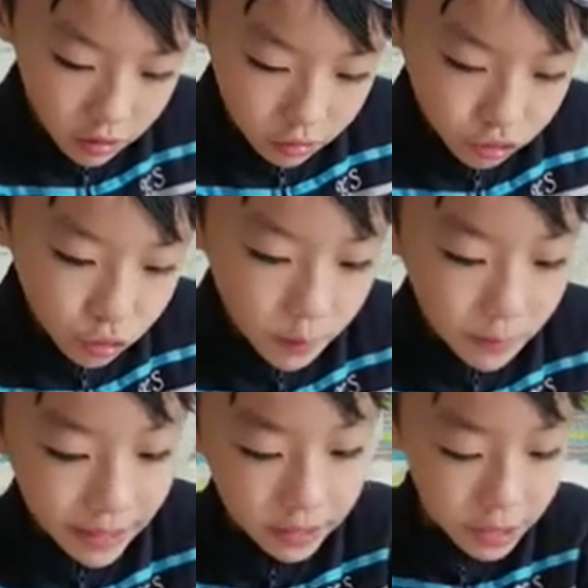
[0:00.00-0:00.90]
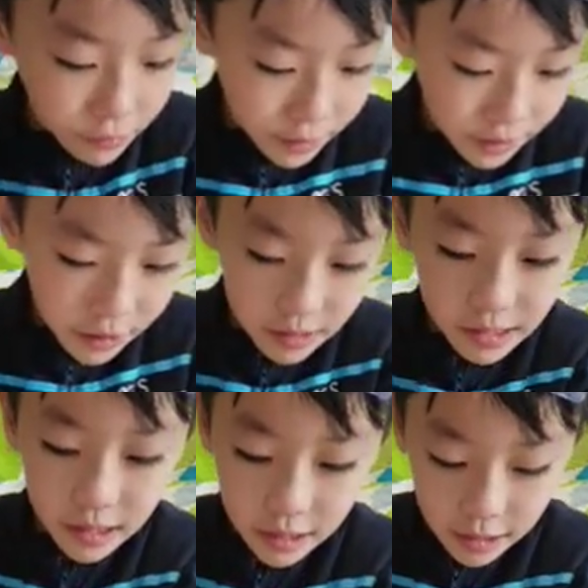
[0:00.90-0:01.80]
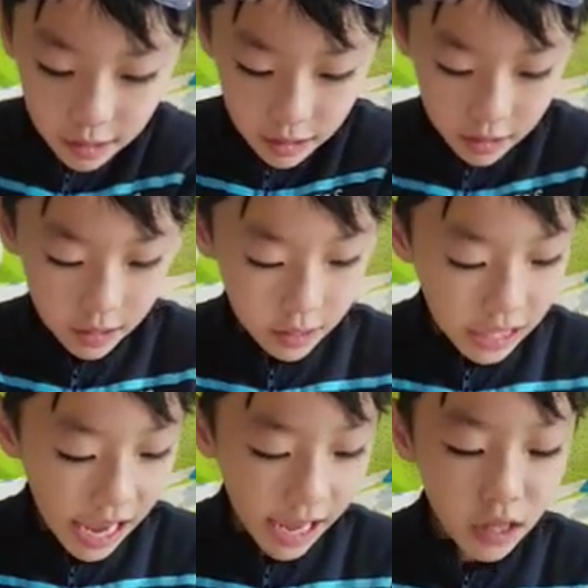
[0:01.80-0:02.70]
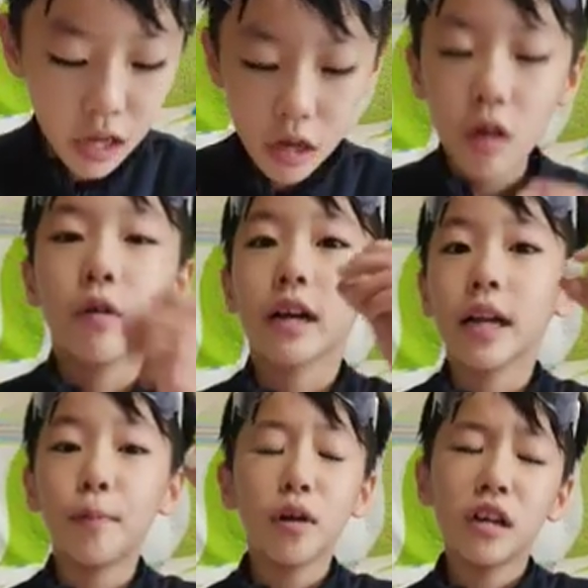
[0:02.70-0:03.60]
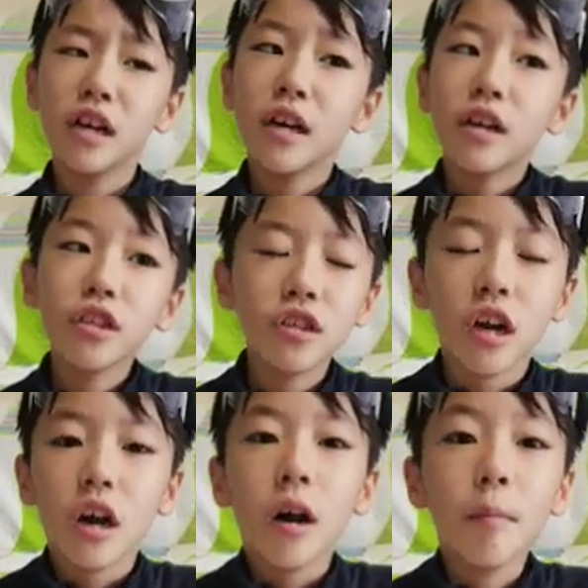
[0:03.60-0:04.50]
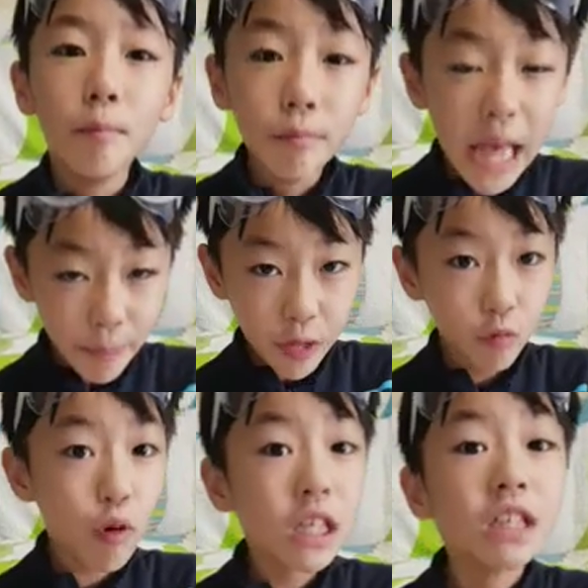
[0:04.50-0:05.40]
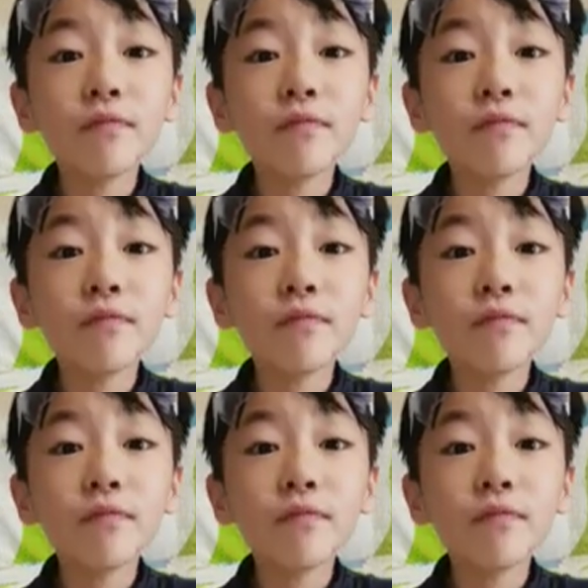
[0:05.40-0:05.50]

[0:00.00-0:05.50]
Oh, stupid planetarian. Then we're gonna put Neptune, which